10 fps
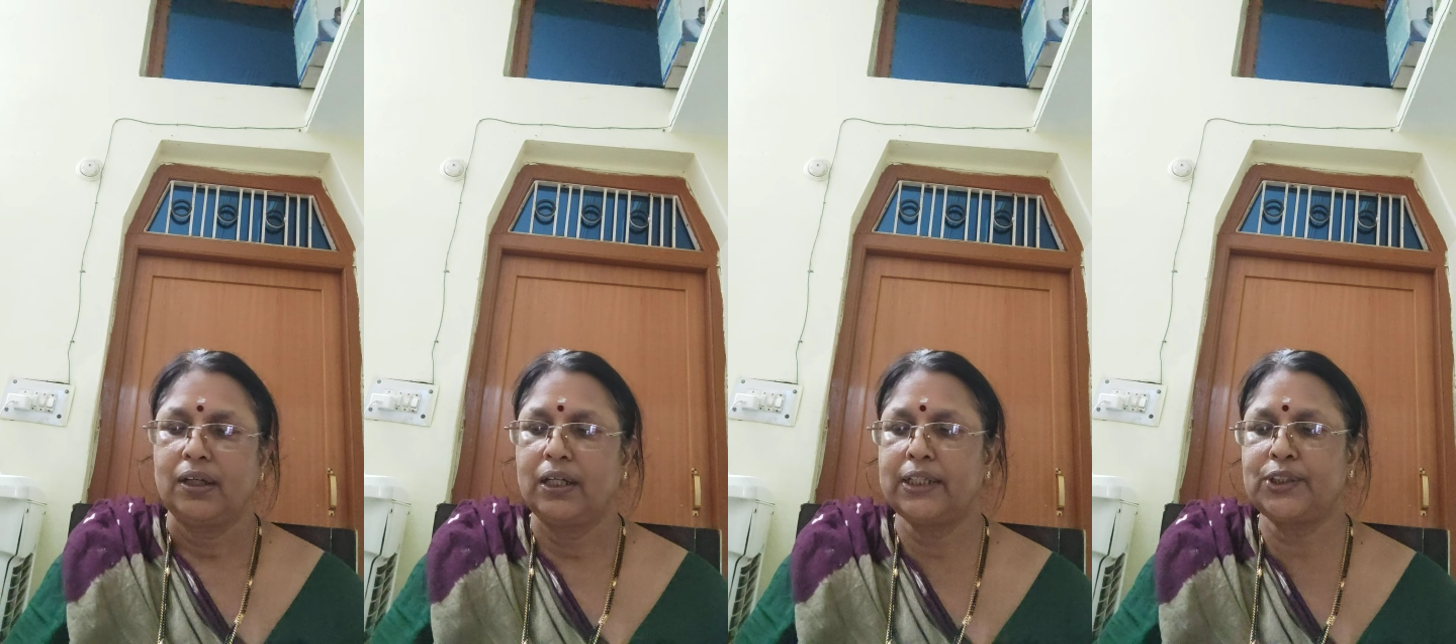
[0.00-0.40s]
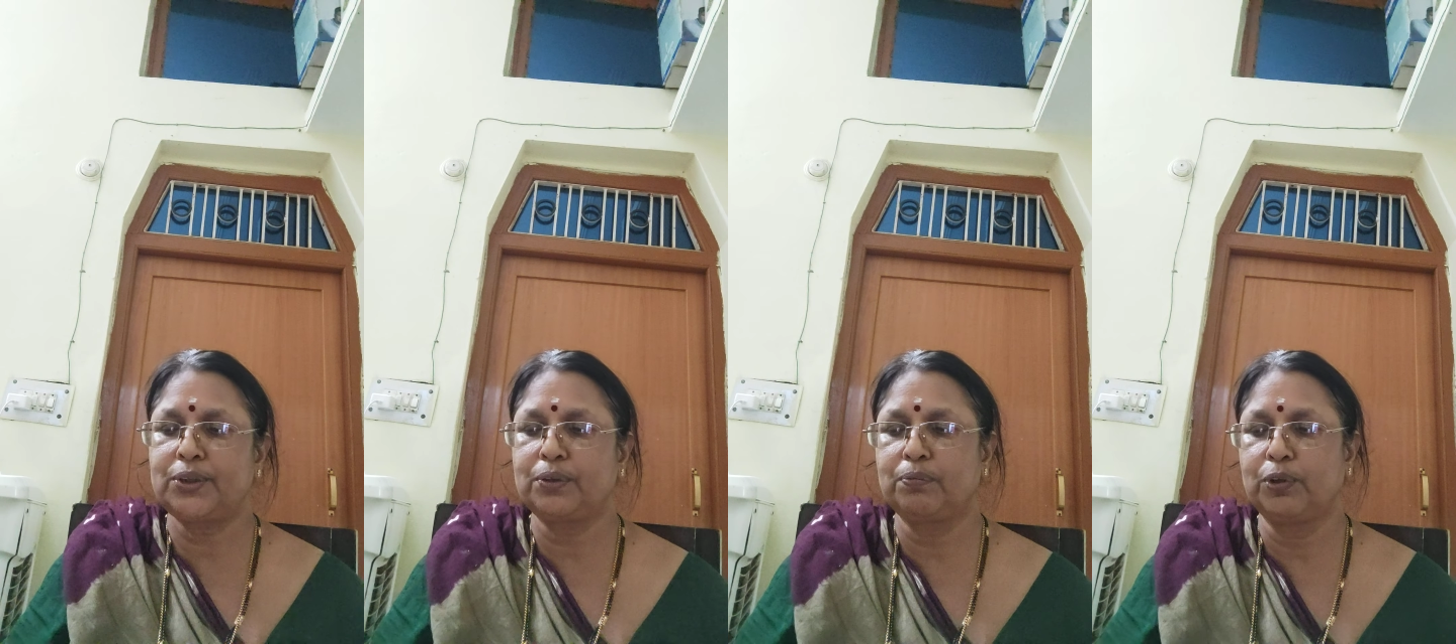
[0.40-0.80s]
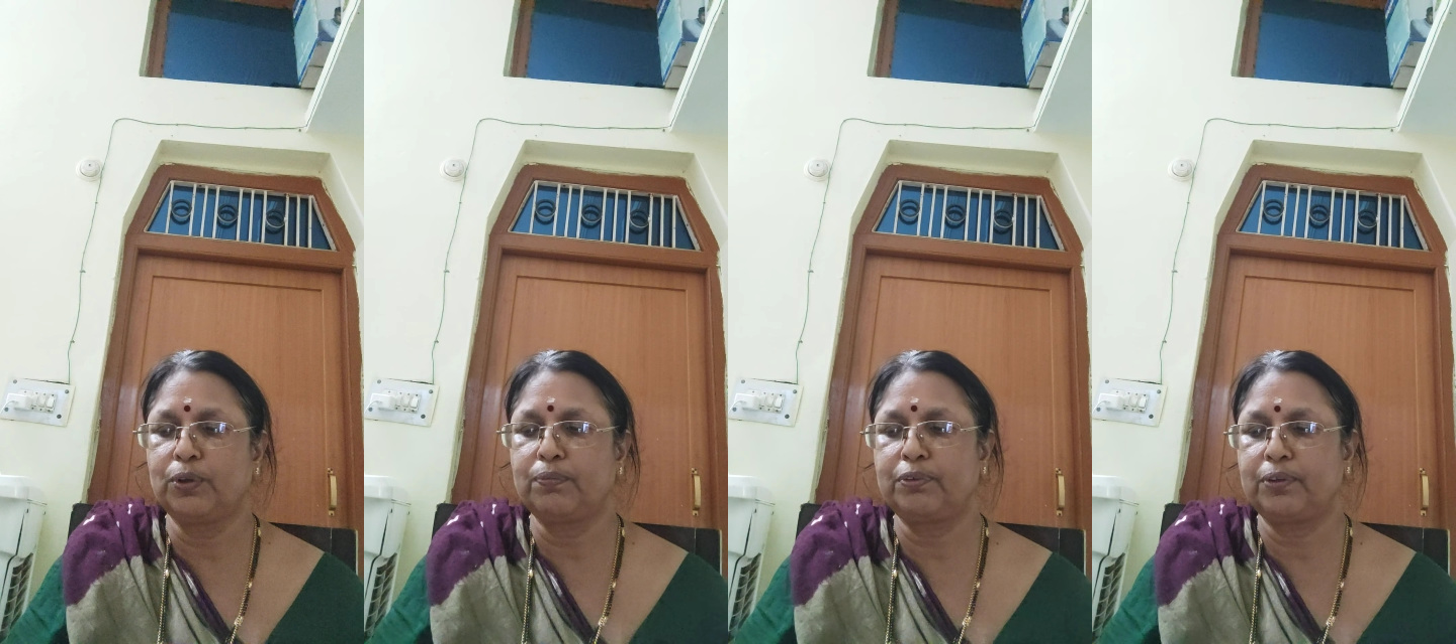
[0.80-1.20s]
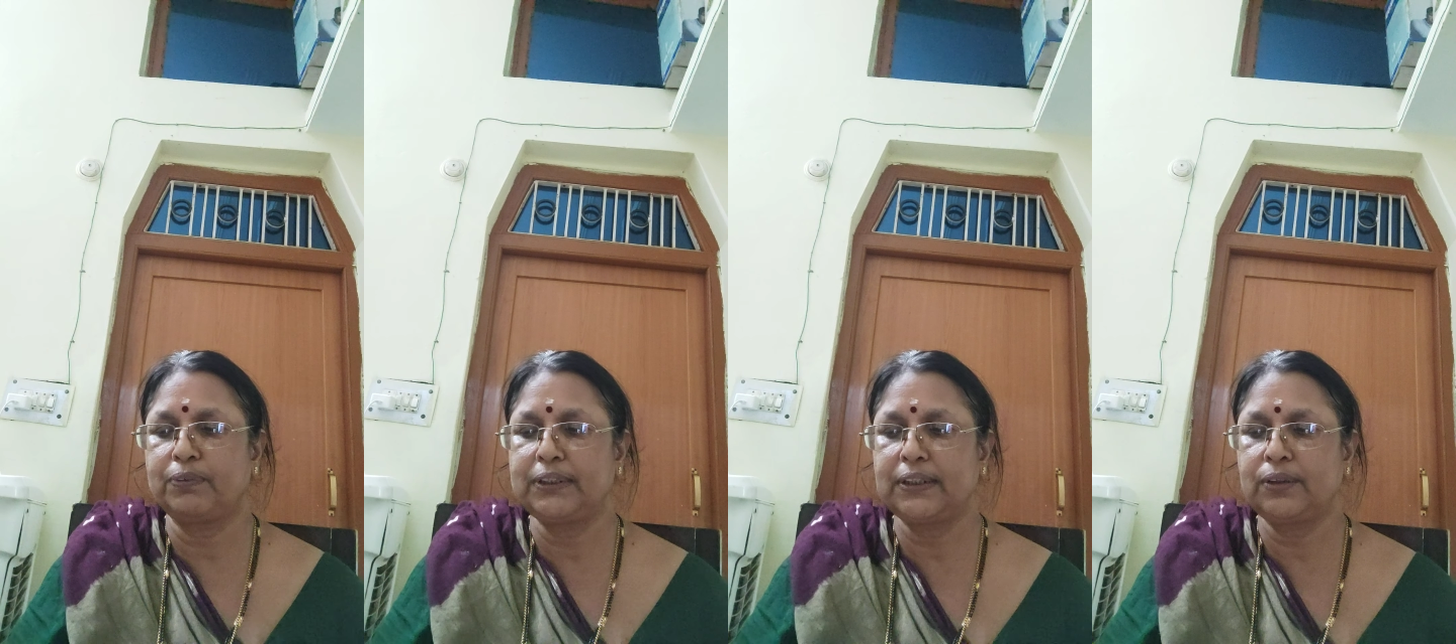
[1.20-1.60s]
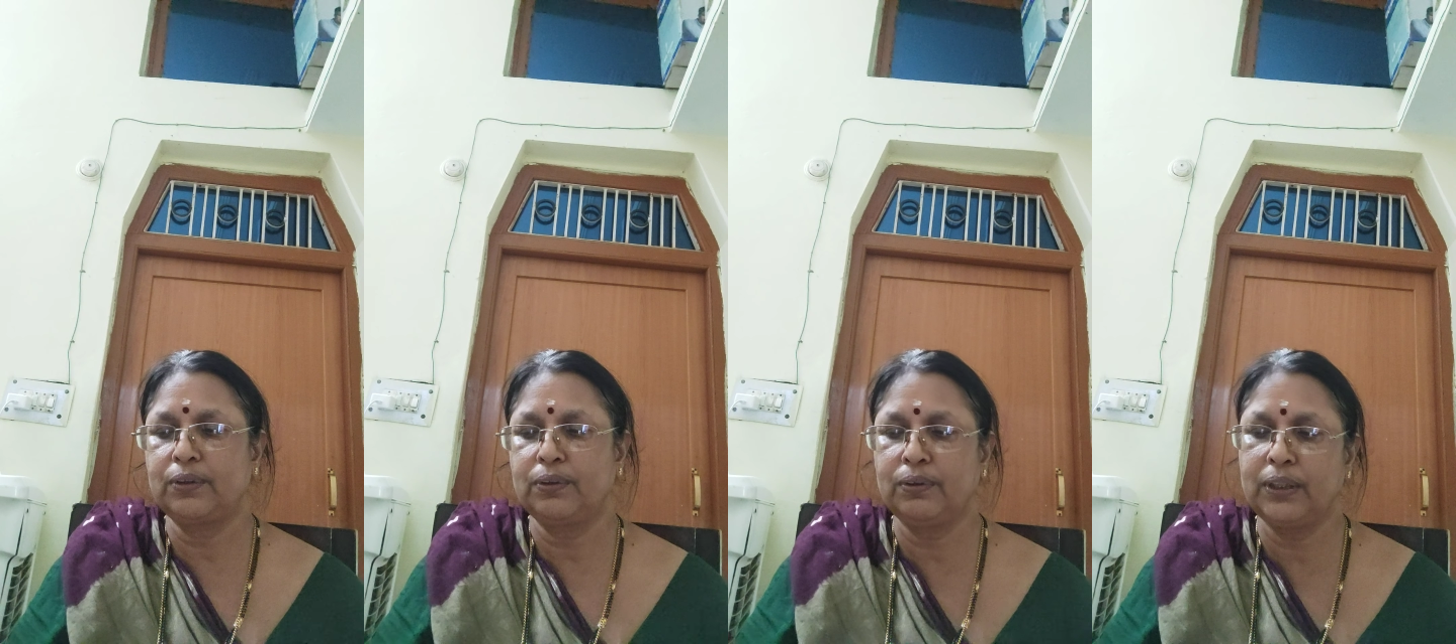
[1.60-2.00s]
less to more promising
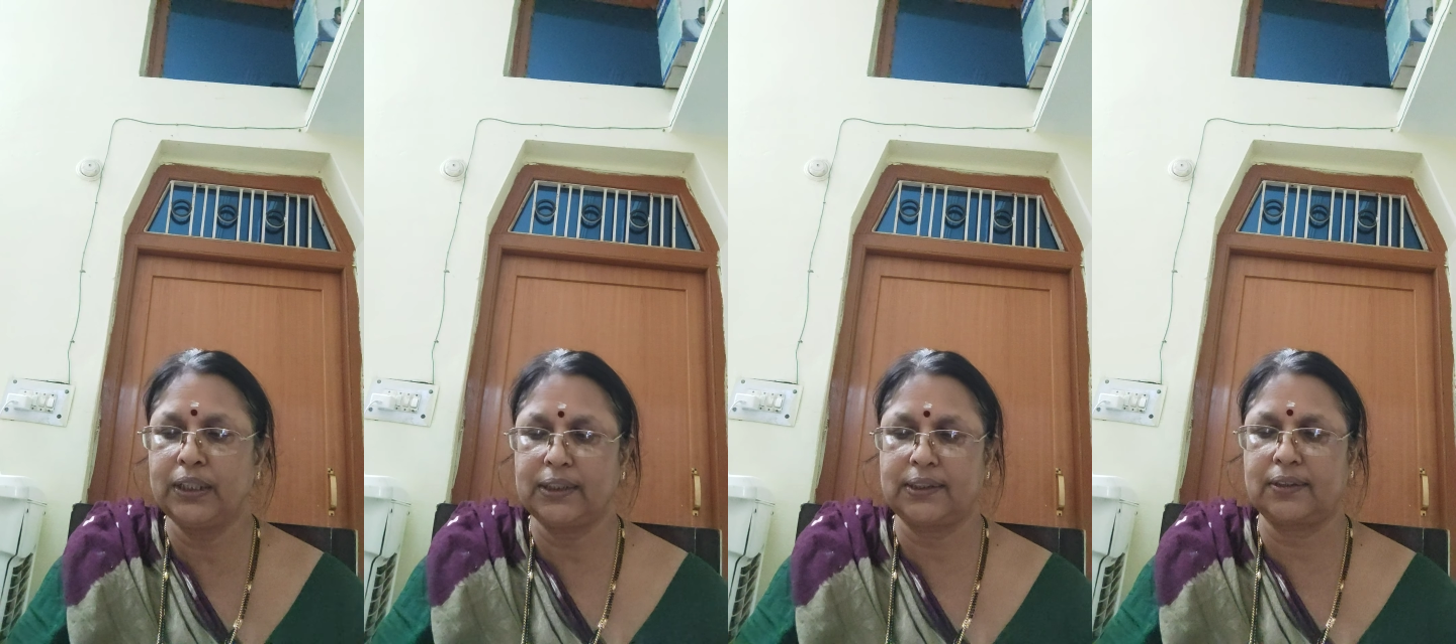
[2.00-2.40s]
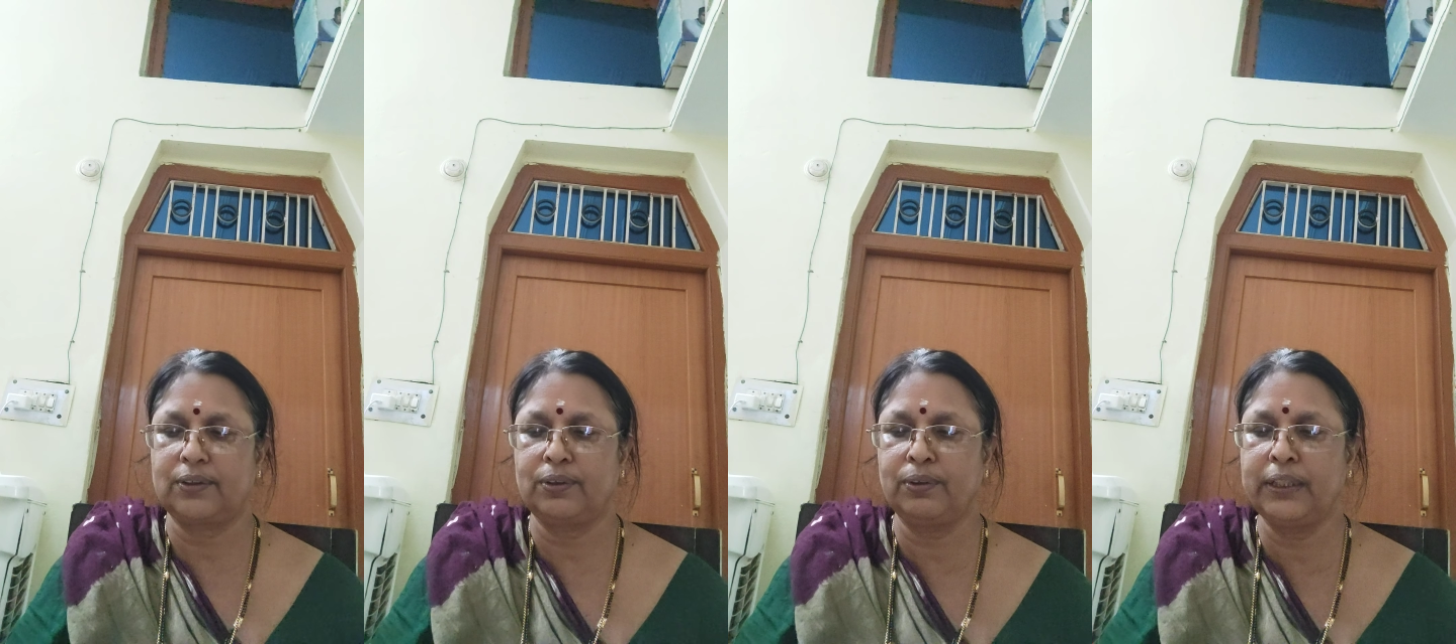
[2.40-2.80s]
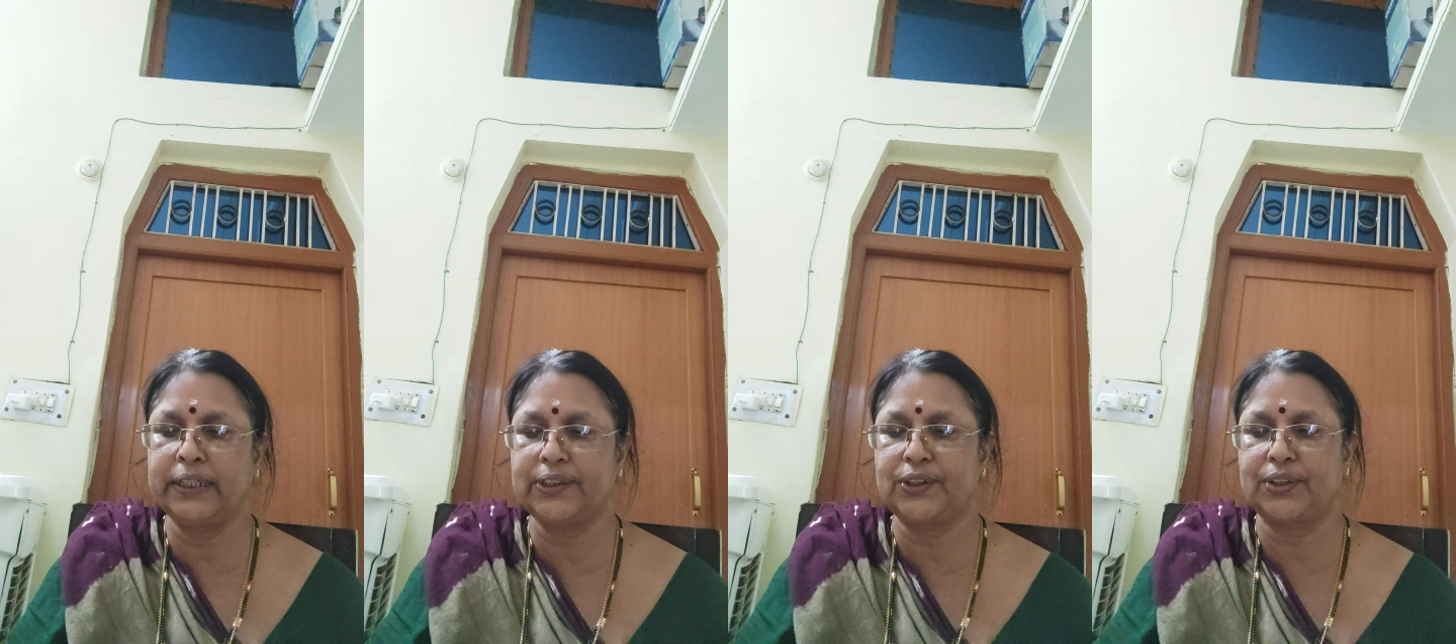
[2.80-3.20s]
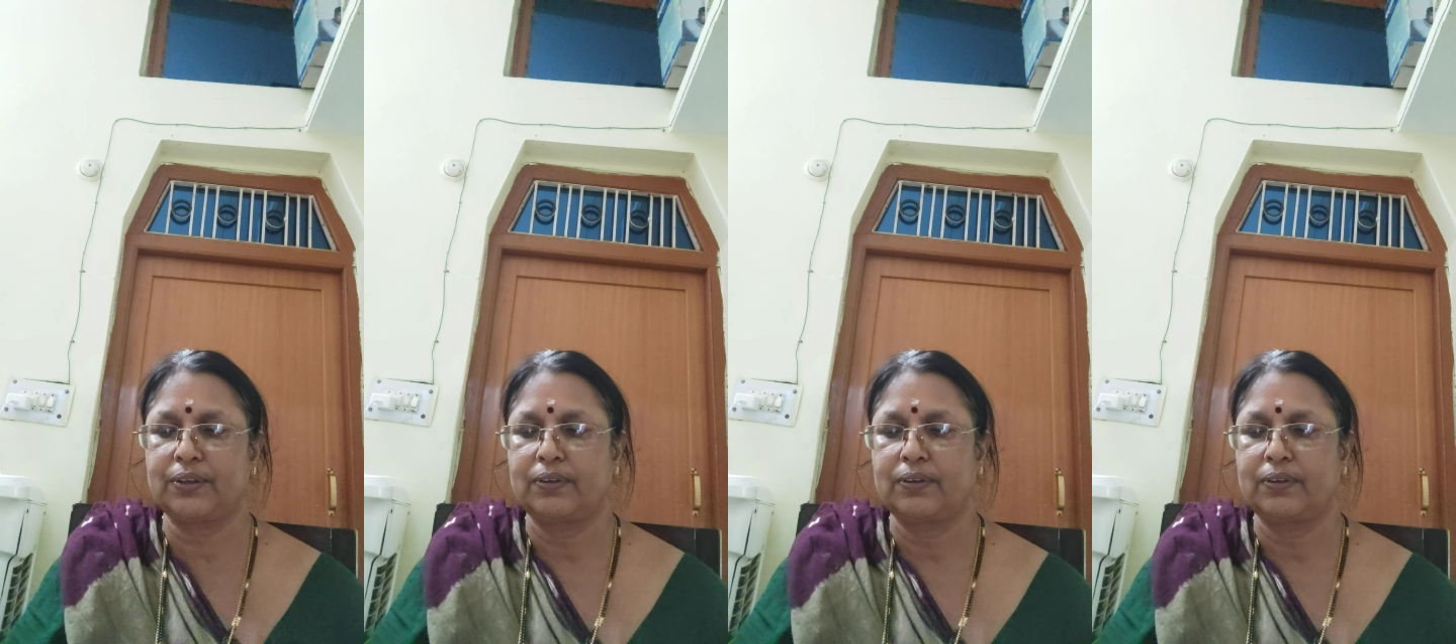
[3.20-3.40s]
holdings.